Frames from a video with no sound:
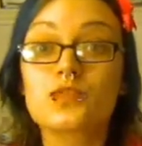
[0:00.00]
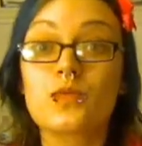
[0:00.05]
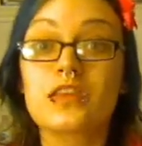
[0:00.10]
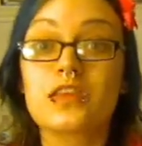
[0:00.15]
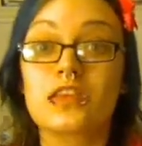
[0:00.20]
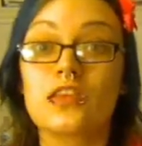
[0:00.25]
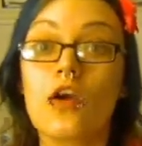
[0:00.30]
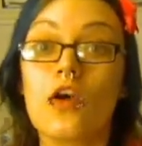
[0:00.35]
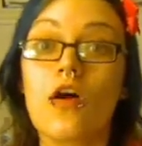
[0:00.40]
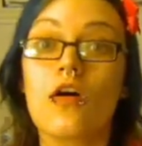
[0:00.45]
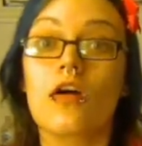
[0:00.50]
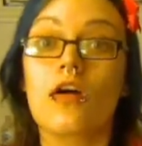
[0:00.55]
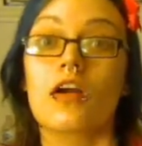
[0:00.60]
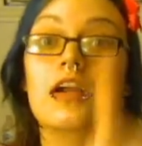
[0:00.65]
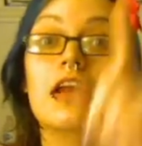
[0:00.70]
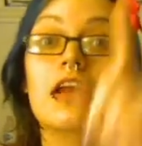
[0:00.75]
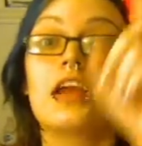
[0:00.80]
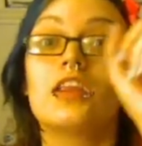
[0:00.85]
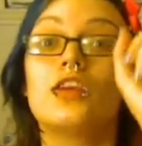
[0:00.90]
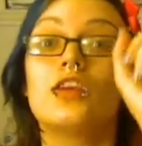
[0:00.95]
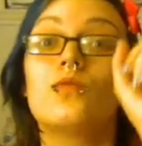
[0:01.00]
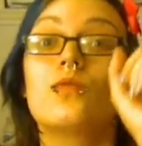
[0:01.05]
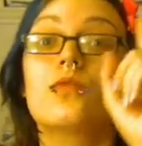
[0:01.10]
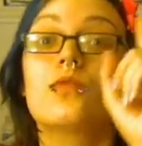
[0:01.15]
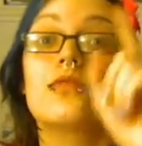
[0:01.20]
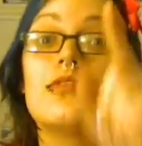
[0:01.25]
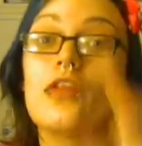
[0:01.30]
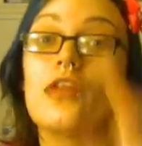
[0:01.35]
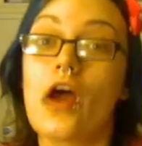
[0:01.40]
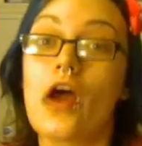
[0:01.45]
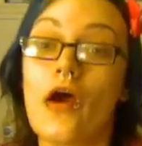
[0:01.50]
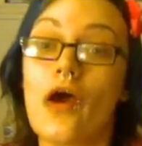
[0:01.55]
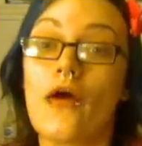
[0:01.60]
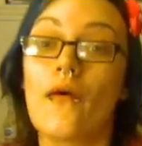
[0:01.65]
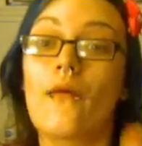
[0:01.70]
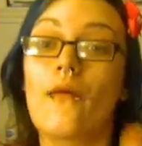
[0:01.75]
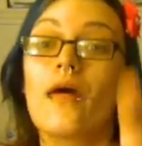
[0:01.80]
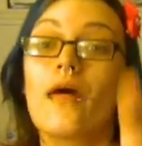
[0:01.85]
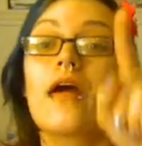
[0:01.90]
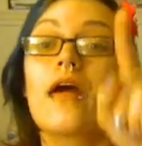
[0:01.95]
with yarn, and you will
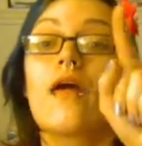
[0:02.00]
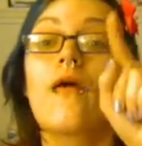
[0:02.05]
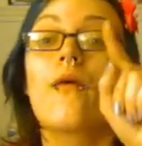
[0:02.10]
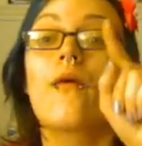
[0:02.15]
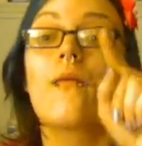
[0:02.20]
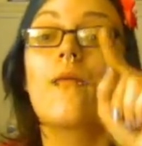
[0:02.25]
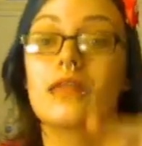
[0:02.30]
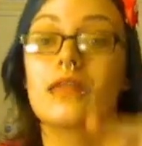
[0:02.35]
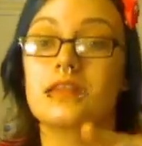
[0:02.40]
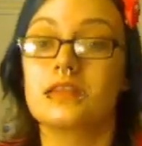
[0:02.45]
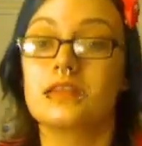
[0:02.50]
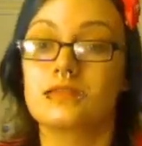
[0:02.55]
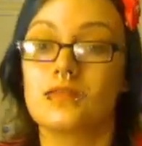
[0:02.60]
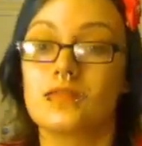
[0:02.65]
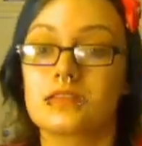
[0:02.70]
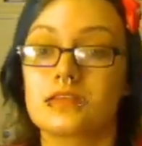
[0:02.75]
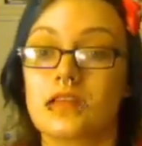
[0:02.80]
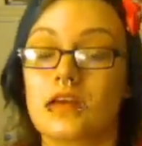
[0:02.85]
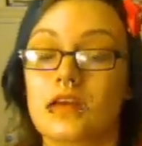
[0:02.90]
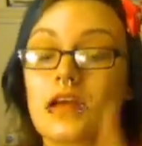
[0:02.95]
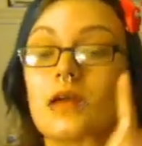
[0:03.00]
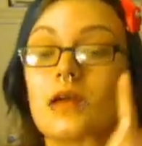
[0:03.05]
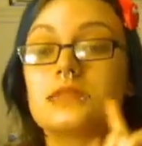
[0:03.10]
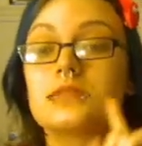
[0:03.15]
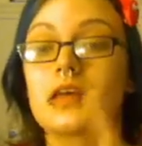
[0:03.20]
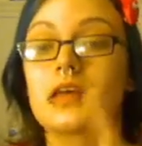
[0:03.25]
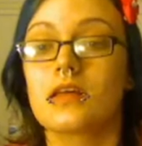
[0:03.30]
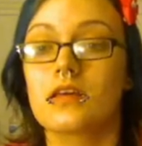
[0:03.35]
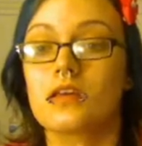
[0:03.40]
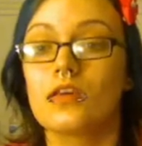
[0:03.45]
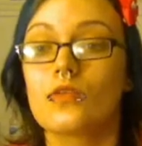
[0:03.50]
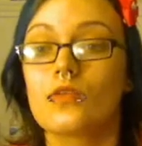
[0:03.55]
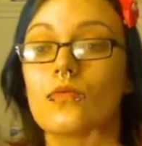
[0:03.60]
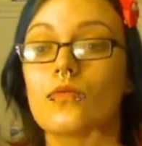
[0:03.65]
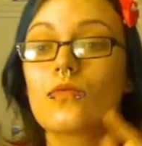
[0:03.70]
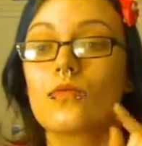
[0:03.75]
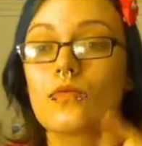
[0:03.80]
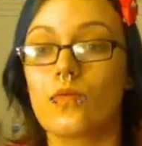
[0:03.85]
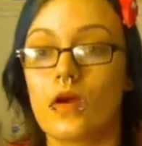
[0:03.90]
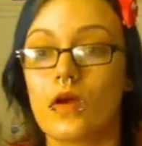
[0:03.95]
know what this feels like. I'm telling
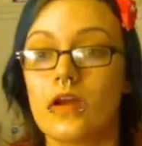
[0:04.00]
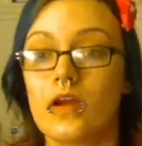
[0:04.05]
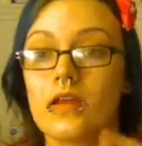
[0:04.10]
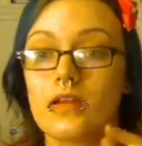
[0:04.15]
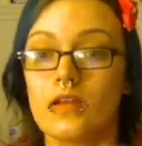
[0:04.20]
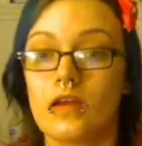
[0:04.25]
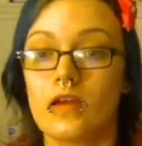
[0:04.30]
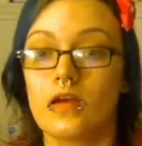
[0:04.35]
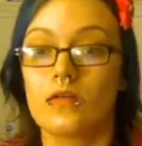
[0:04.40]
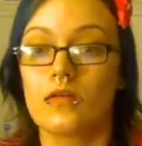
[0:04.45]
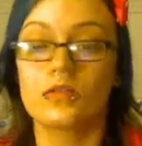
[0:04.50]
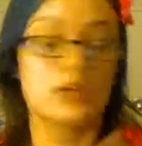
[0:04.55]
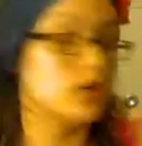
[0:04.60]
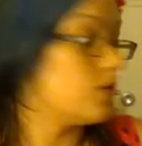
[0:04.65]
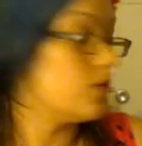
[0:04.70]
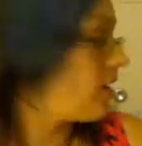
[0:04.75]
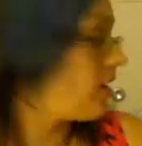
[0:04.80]
you right now. You